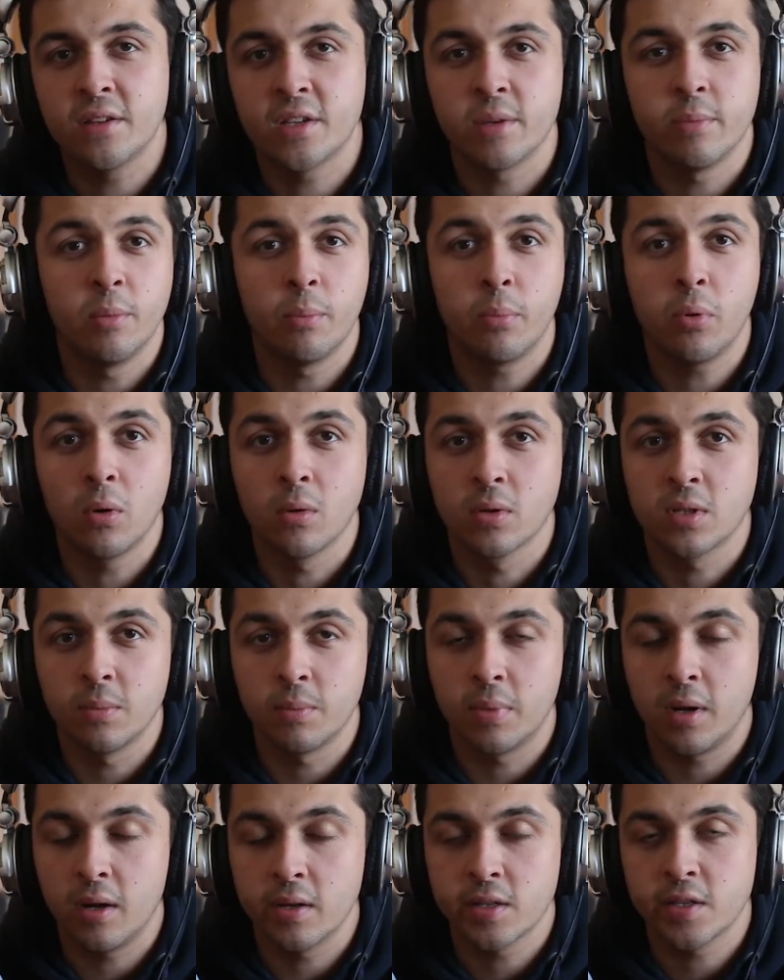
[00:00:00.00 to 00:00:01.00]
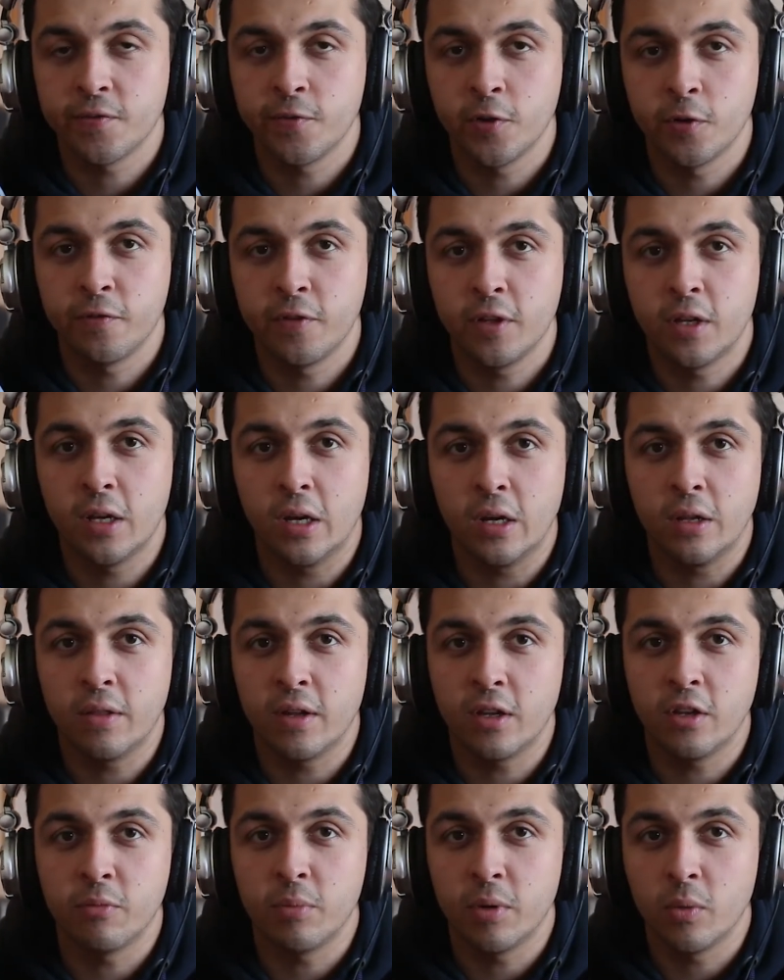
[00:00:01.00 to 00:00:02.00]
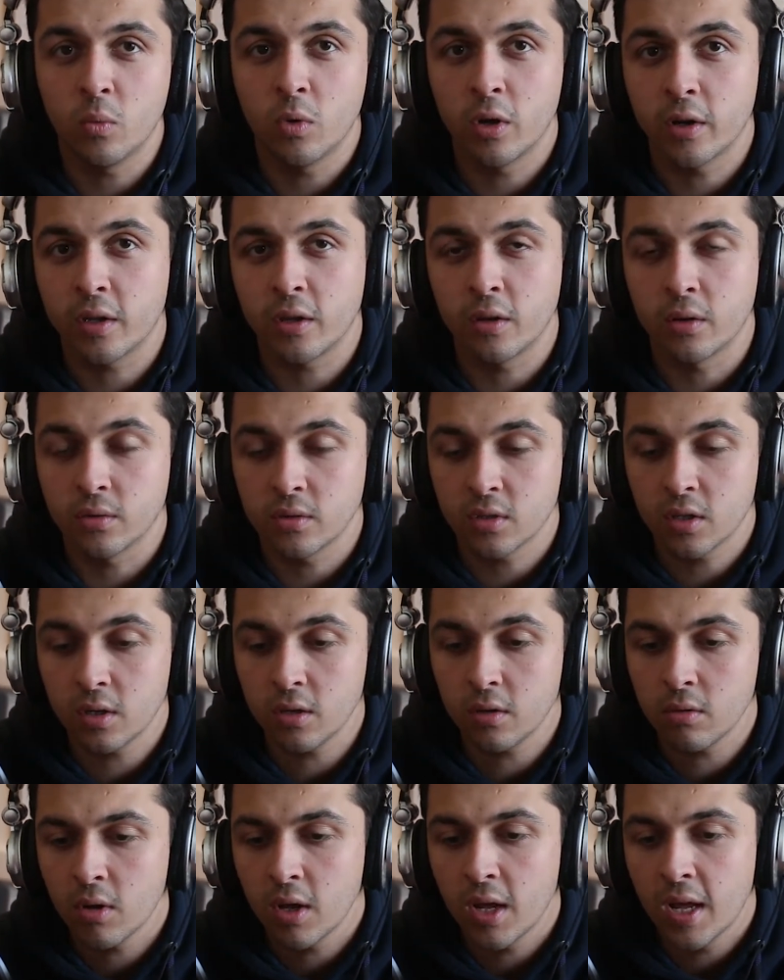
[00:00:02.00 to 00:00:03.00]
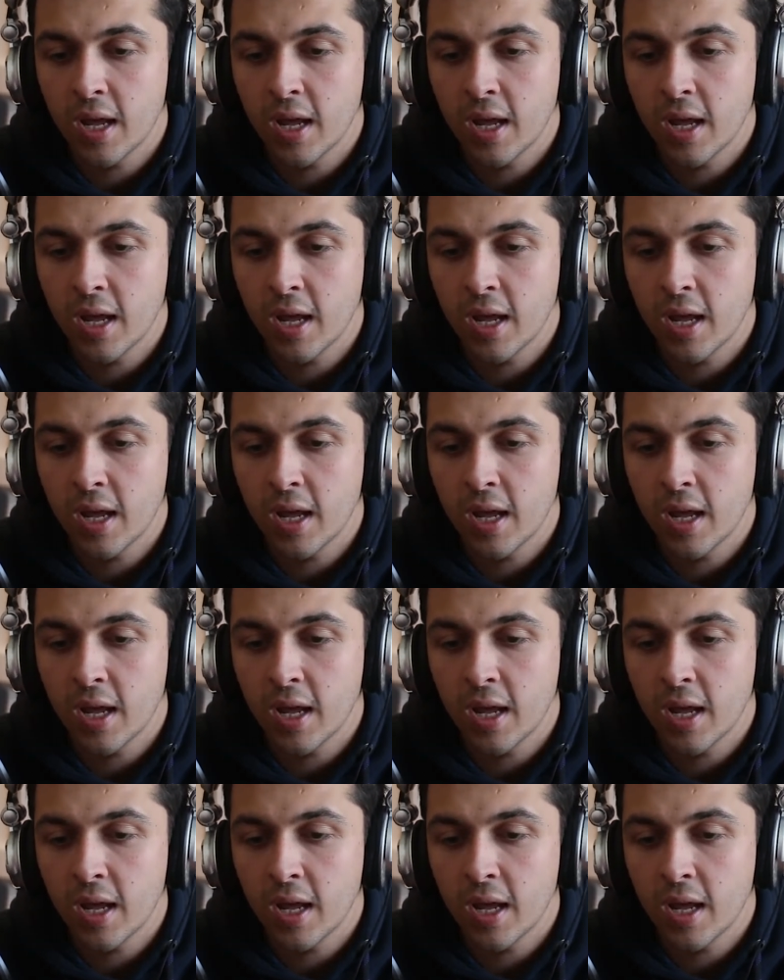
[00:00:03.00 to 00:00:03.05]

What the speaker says: some important parts of your video that you've been working on too,